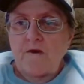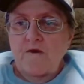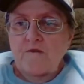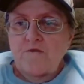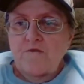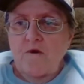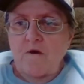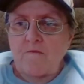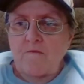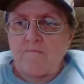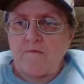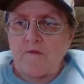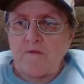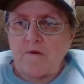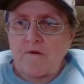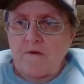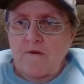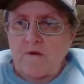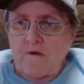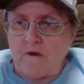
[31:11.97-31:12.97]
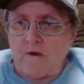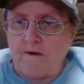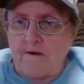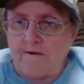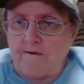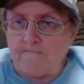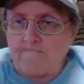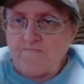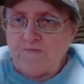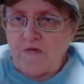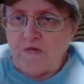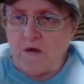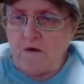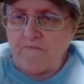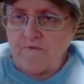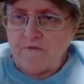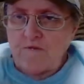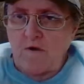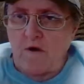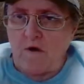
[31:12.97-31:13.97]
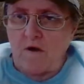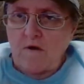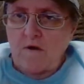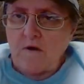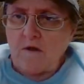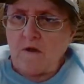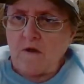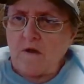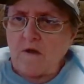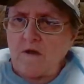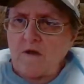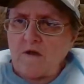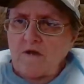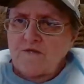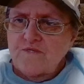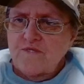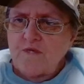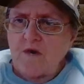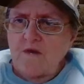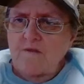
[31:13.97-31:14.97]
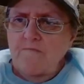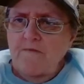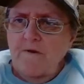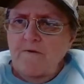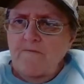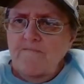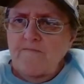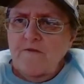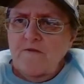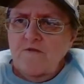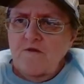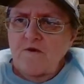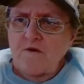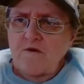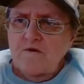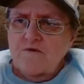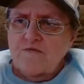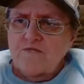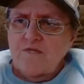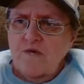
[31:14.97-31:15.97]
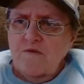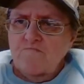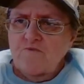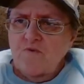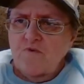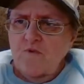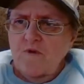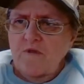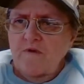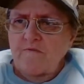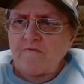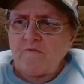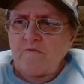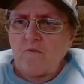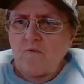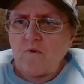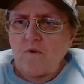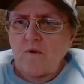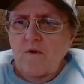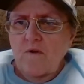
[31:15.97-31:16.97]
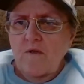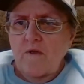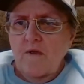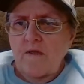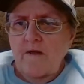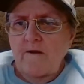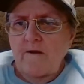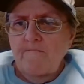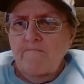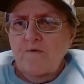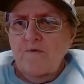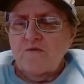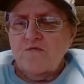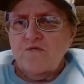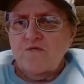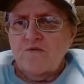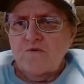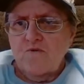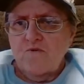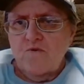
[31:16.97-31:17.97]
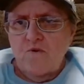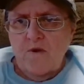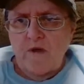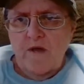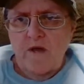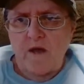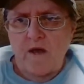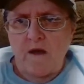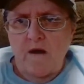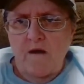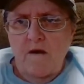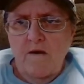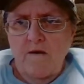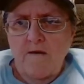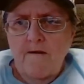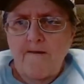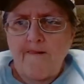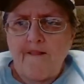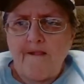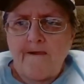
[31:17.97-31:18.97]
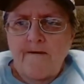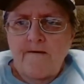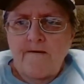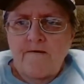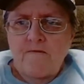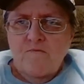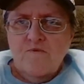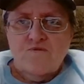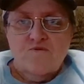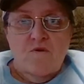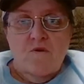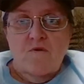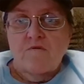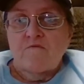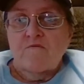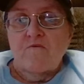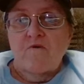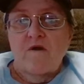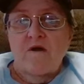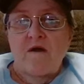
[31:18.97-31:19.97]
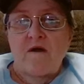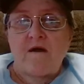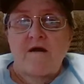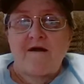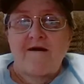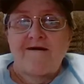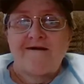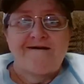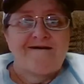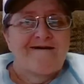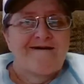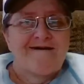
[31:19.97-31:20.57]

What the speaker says: Dominic, to help a dog. It's not about the looks. I'm 24 and have much gray hair. What's wrong with gray hair?